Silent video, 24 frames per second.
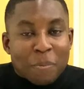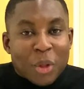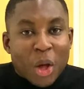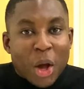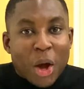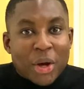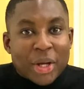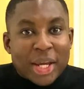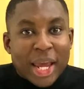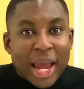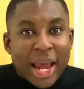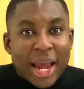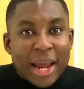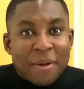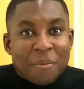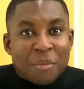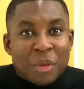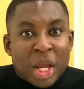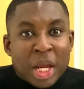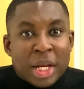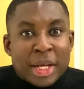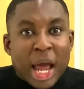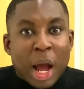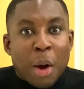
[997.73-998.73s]
Okay,
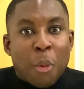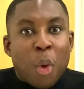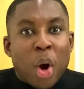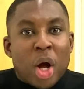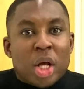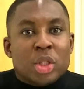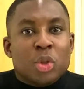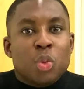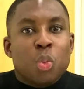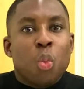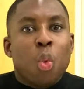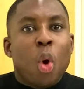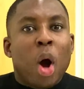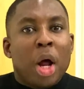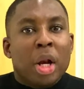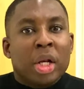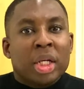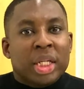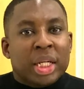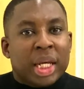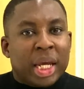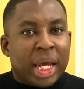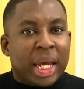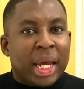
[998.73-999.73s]
now what's
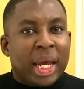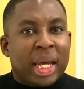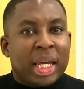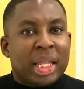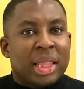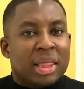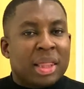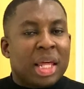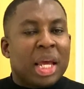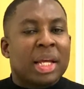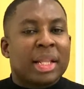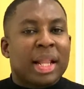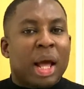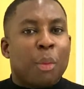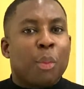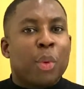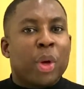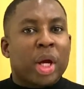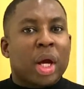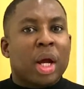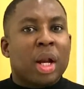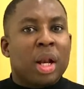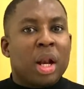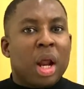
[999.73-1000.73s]
one key thing that we
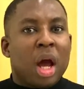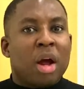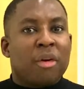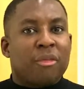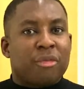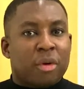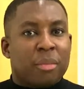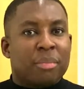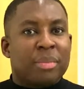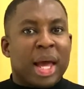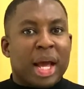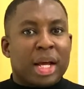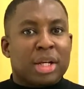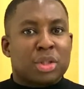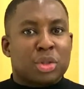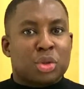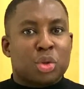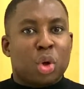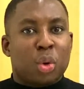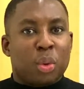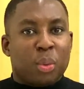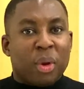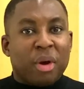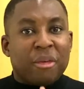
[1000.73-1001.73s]
can learn from that
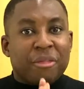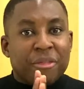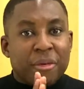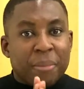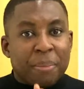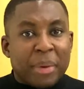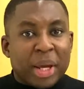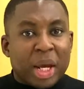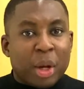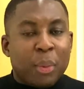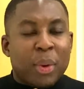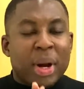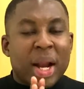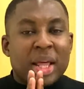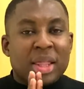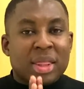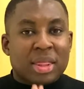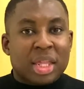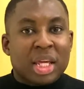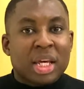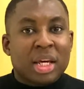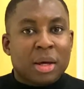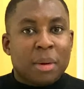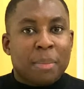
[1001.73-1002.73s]
story? Well, for me, when I
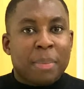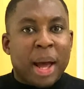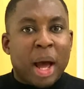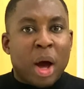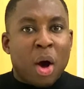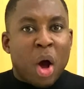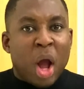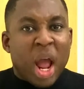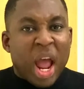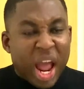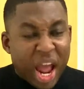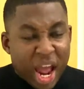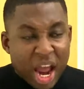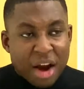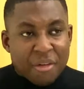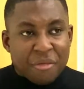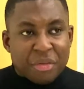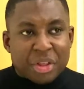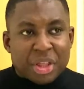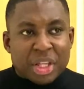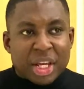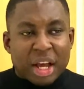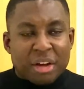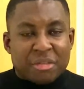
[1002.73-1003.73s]
think about
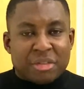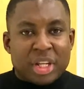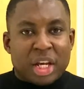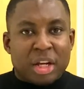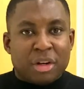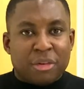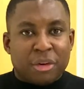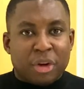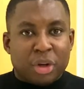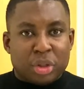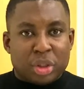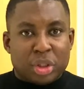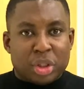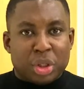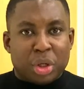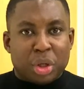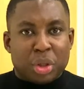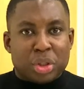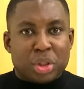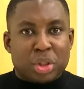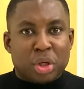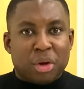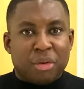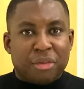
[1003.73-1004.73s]
everything I've said, you
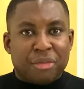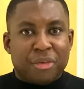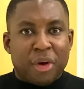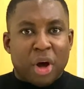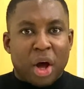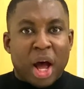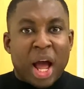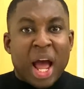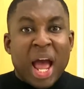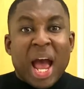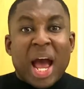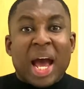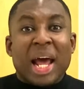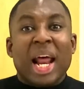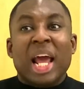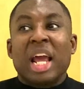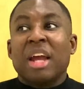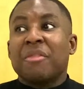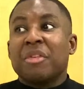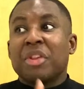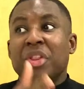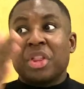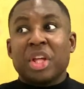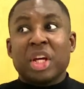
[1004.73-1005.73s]
know, so far, and I
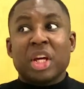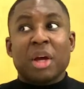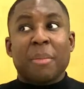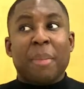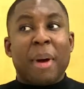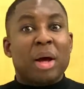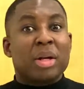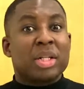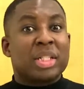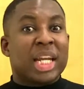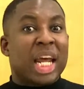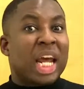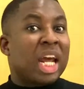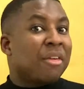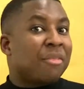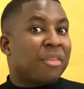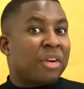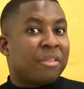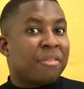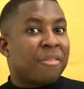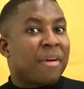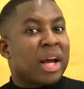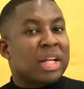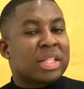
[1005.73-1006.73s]
even think about
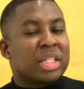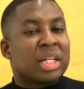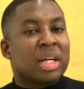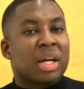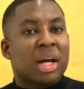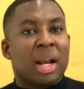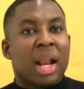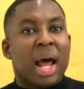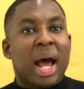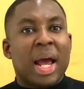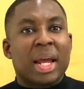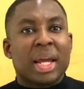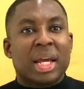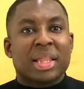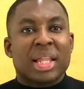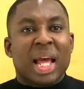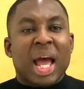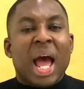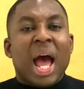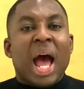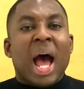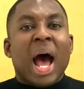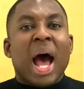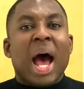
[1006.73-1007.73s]
David fighting Goliath,
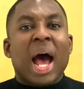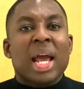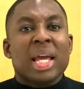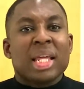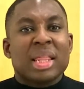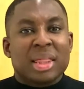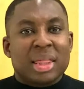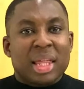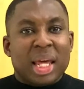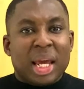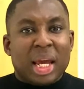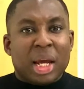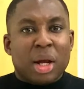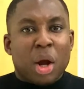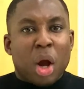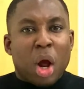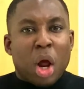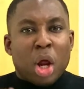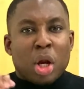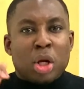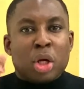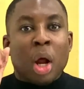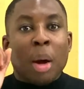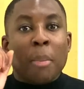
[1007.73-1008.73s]
I think,
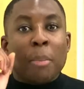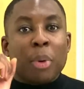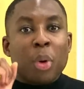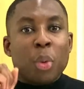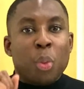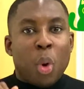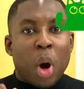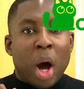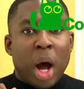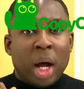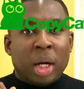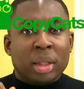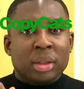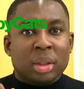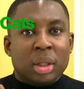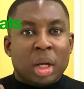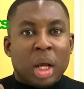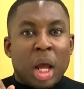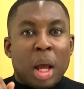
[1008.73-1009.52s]
number one,